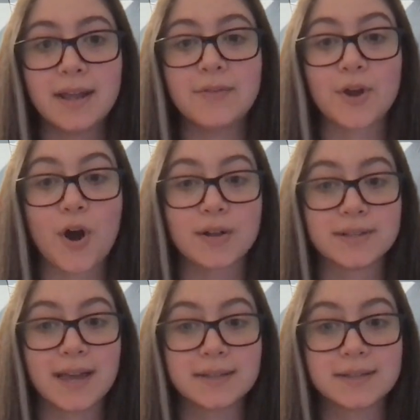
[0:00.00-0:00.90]
in the
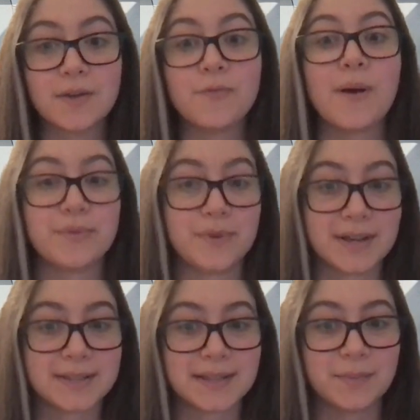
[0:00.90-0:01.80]
context of Web3
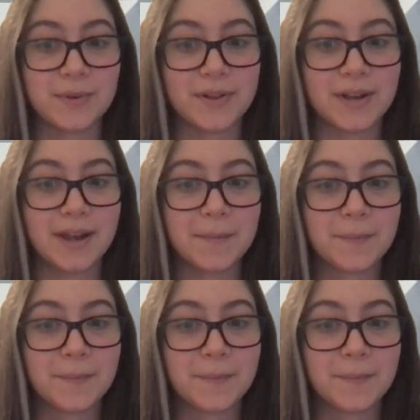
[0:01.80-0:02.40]
accessibility.